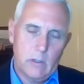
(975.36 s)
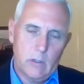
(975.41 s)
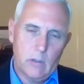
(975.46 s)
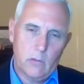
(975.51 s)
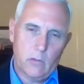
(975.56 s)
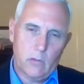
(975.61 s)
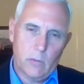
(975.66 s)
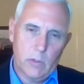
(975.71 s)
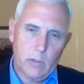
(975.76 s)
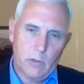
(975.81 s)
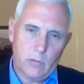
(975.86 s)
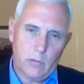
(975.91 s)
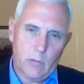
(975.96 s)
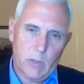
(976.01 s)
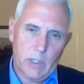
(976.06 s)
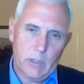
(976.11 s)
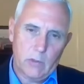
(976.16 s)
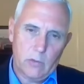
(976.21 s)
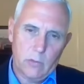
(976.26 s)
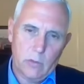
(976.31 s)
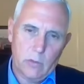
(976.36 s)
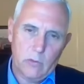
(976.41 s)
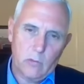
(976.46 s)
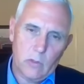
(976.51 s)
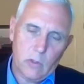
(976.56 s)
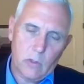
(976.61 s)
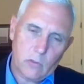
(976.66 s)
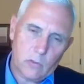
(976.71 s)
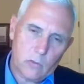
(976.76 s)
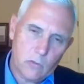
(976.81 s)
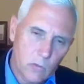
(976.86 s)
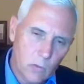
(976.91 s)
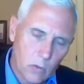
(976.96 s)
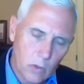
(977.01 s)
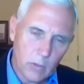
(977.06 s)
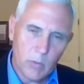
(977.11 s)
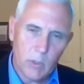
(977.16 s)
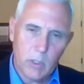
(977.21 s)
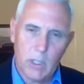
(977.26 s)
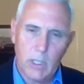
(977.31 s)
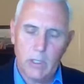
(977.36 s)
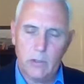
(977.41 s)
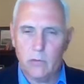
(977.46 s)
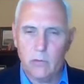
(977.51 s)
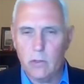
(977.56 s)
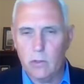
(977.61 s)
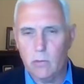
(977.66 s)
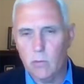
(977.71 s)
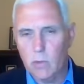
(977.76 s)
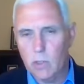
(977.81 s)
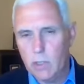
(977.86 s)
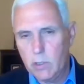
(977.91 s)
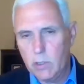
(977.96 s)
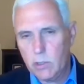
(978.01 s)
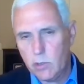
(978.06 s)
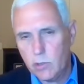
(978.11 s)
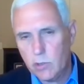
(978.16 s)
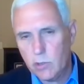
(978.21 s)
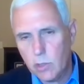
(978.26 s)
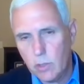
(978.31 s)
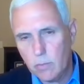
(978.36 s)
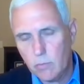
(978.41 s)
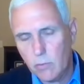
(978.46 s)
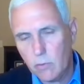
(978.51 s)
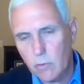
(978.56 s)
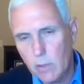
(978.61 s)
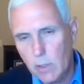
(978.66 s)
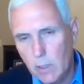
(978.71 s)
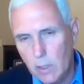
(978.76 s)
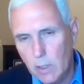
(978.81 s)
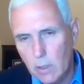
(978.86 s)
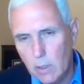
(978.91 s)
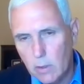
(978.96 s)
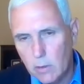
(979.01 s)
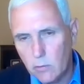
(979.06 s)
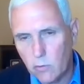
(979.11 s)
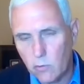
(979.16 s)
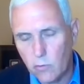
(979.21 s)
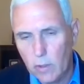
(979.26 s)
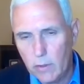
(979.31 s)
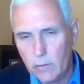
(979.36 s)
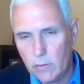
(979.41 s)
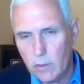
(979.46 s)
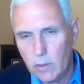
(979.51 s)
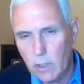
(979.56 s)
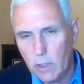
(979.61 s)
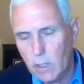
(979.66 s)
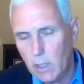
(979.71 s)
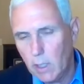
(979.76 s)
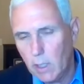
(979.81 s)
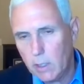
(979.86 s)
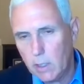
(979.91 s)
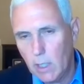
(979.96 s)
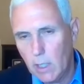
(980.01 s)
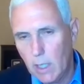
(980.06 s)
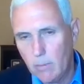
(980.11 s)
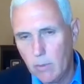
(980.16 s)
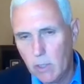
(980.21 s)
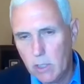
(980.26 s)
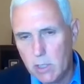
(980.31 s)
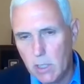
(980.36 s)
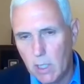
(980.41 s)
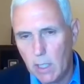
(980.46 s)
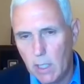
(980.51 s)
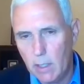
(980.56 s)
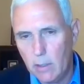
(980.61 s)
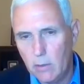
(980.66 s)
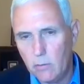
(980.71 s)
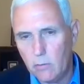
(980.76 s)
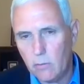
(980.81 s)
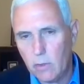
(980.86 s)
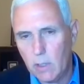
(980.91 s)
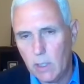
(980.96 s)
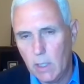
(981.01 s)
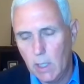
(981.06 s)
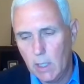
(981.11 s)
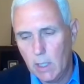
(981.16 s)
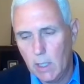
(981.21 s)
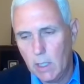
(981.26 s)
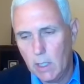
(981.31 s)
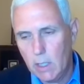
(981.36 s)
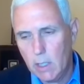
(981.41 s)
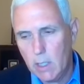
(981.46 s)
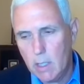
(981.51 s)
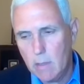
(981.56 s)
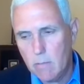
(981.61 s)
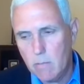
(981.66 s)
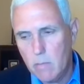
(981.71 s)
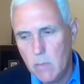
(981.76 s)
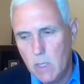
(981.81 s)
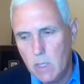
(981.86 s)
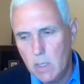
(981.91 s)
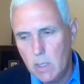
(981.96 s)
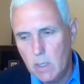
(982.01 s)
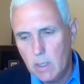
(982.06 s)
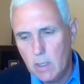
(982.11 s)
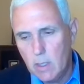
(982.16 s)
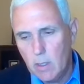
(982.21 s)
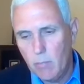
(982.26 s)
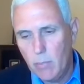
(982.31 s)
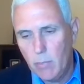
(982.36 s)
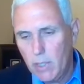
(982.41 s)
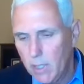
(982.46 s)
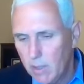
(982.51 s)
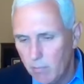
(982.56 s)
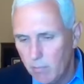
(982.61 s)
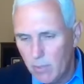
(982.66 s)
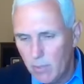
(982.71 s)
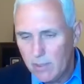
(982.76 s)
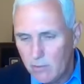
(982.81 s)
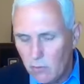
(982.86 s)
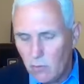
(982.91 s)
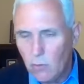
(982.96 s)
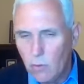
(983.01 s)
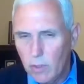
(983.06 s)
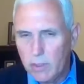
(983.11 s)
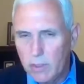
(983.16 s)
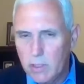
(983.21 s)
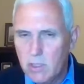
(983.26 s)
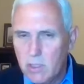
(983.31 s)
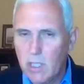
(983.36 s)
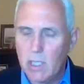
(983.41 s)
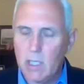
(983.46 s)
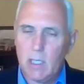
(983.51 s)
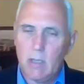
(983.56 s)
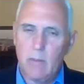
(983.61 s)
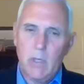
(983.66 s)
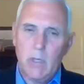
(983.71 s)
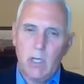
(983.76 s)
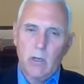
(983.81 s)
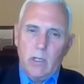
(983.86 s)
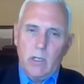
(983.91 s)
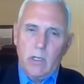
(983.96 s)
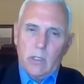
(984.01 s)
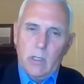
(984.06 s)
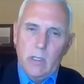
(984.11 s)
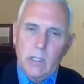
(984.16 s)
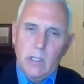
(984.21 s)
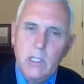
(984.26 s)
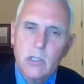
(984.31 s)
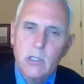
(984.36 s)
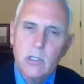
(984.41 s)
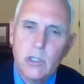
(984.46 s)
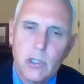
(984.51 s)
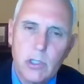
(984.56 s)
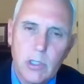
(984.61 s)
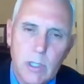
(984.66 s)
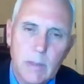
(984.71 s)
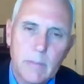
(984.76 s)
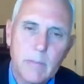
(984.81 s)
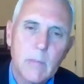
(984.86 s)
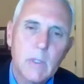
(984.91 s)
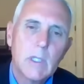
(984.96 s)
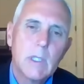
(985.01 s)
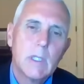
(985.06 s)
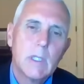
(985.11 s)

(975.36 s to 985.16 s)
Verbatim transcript: Israel's right to exist, normalizing relationships, strengthening economic ties, and um, but it, but it's going to take American leadership